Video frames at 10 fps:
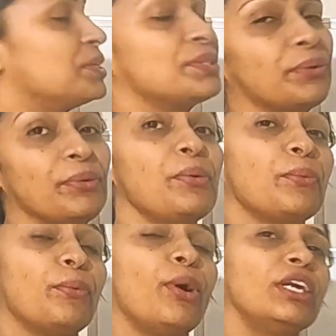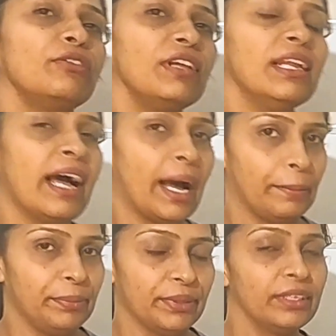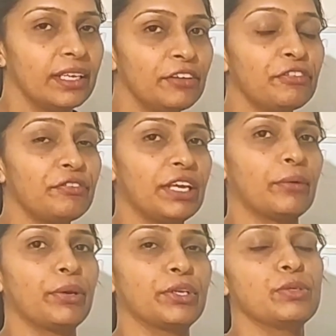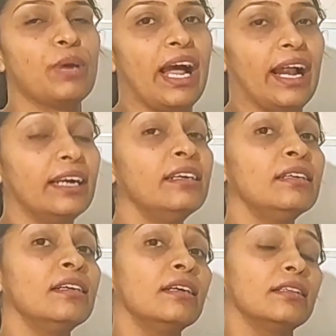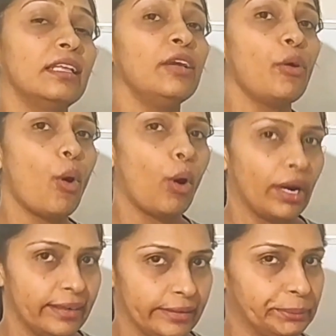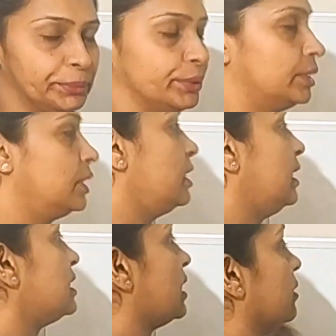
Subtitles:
So what will happen if we are going to add the odd numbers? Let's